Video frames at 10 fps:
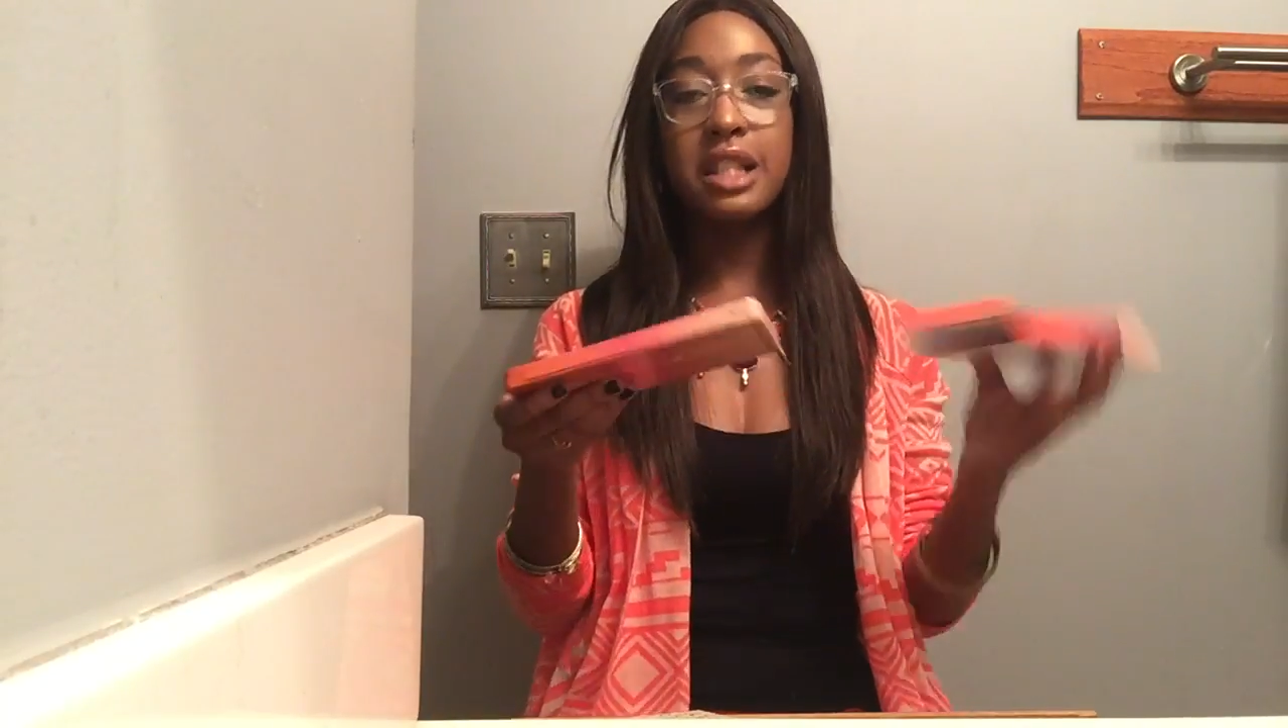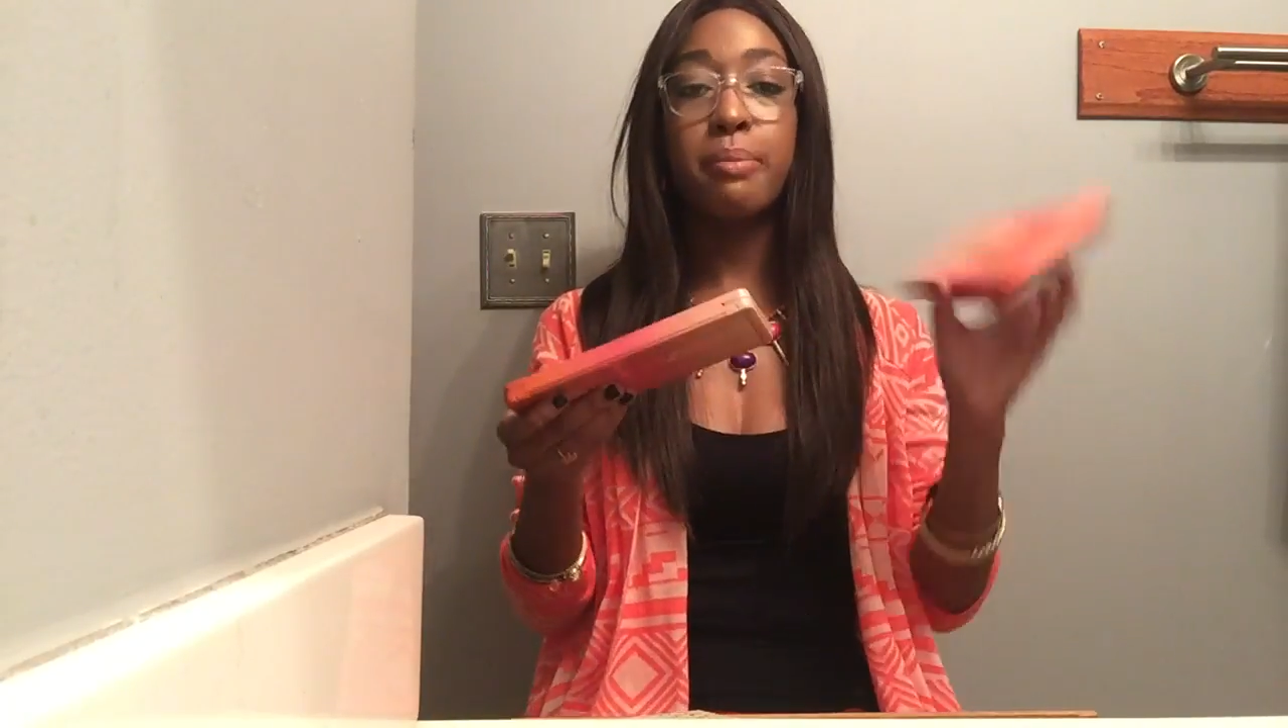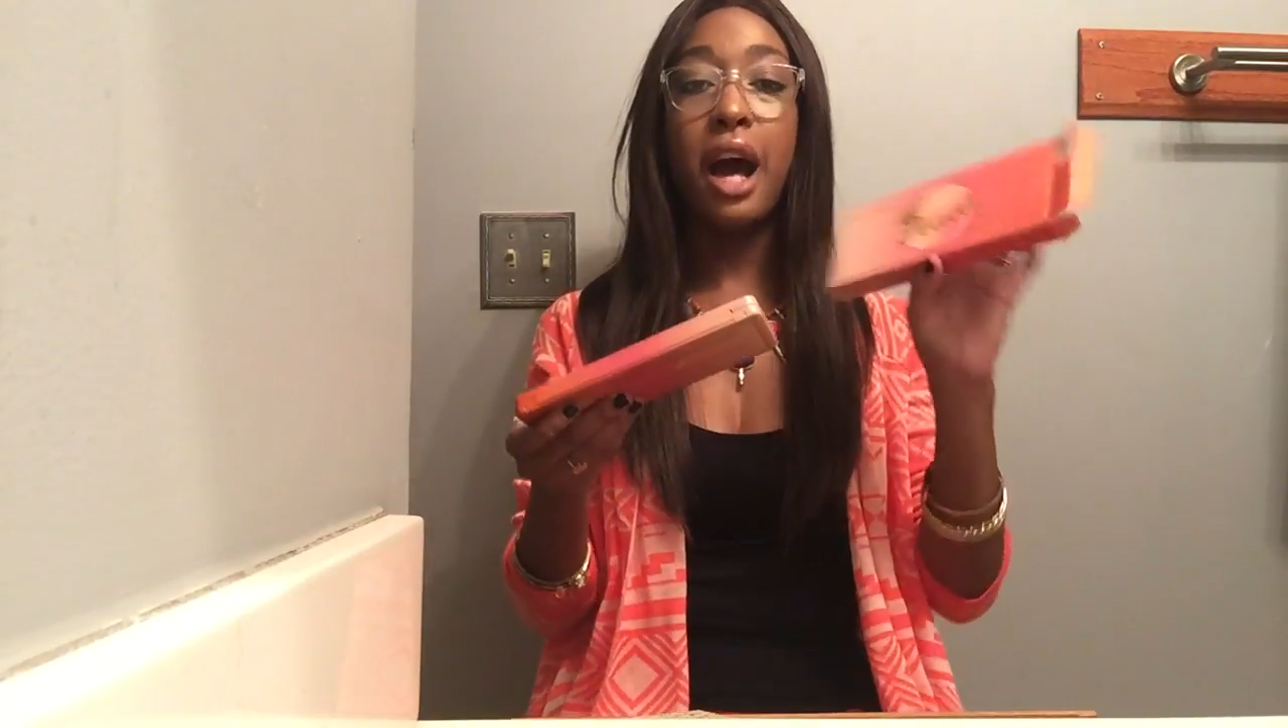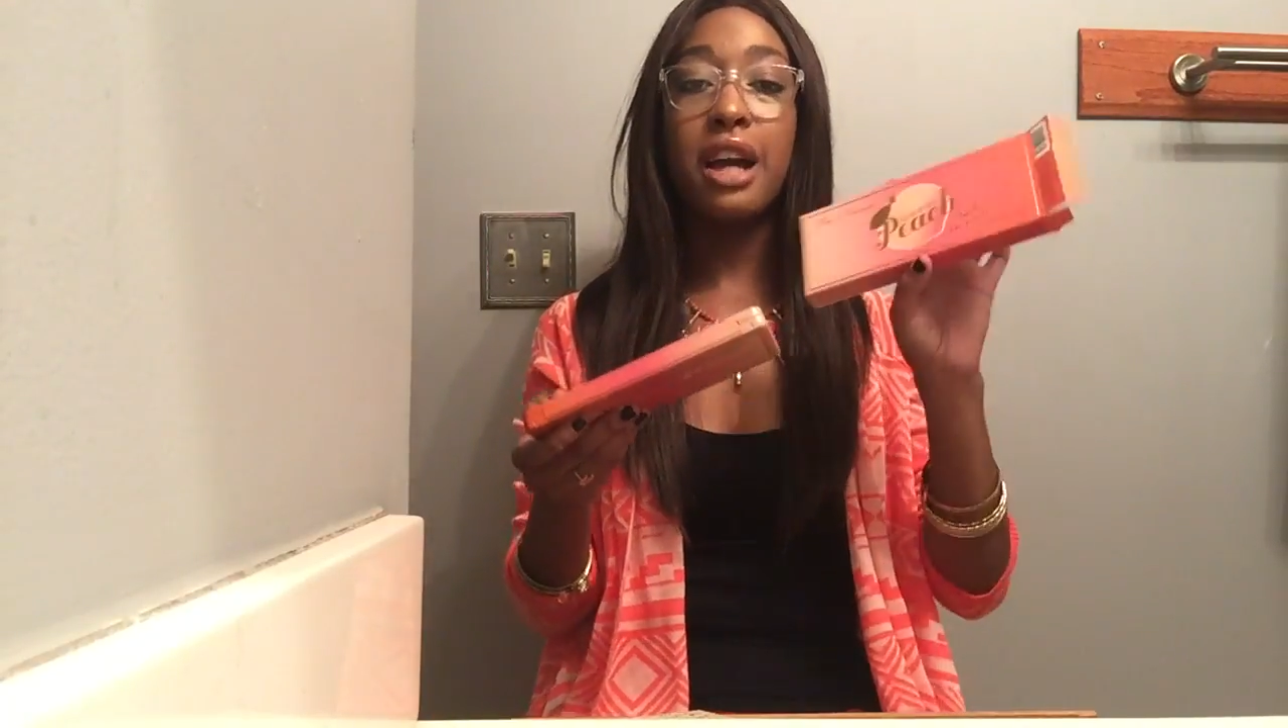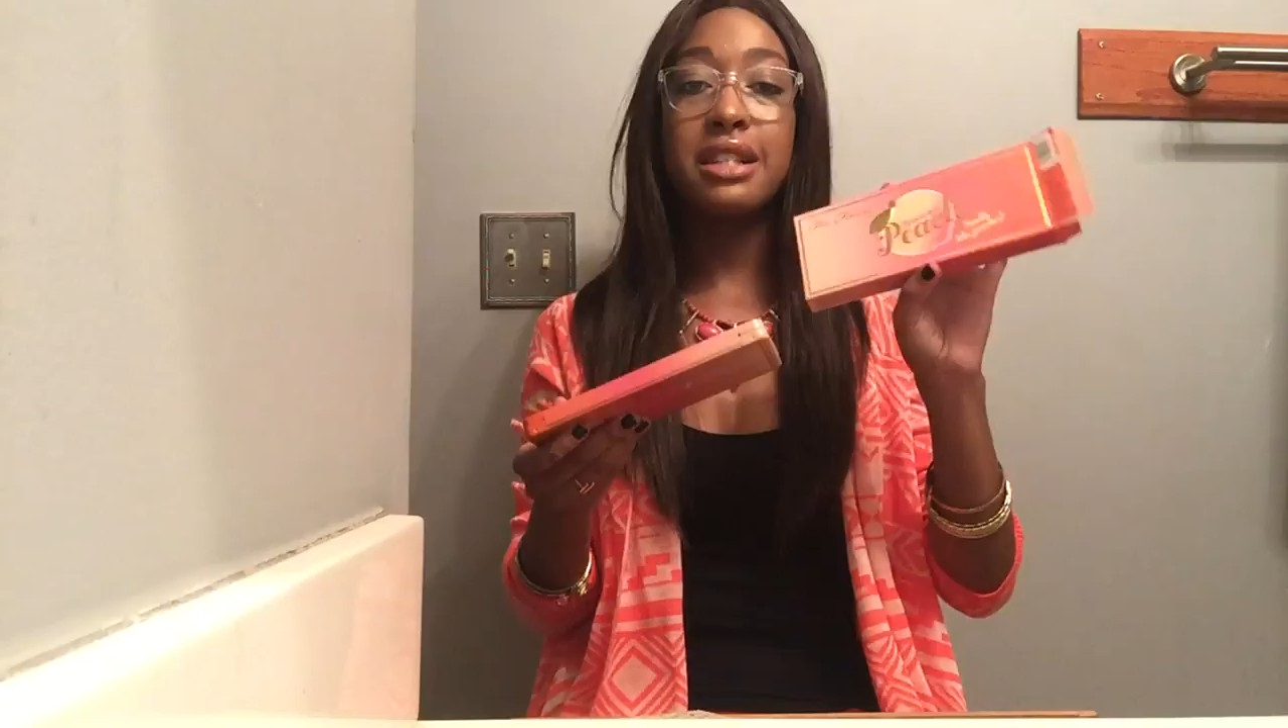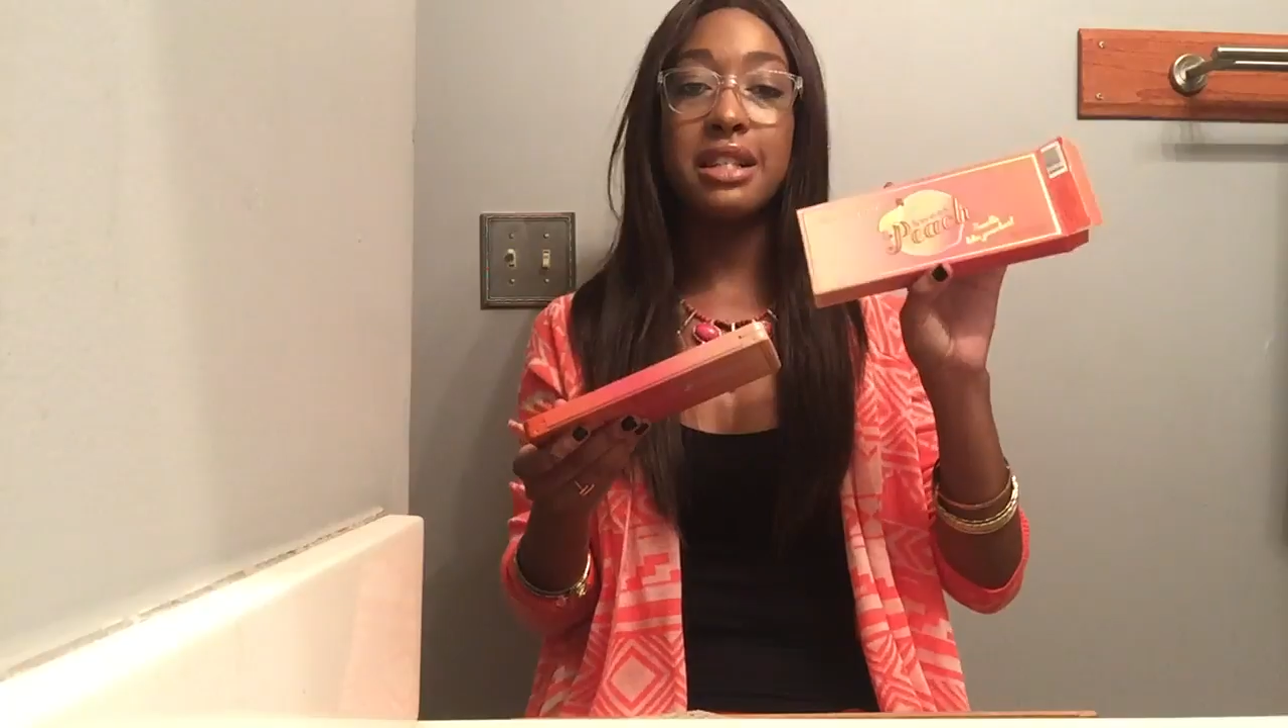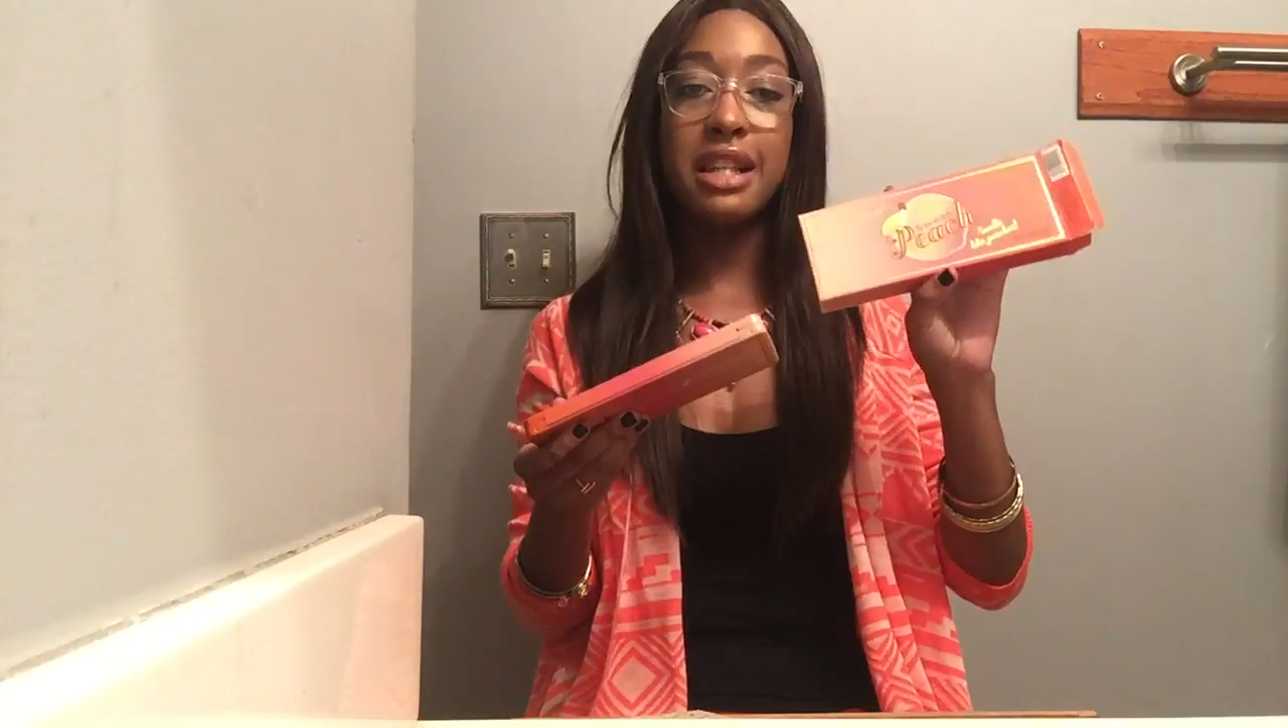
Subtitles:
The box is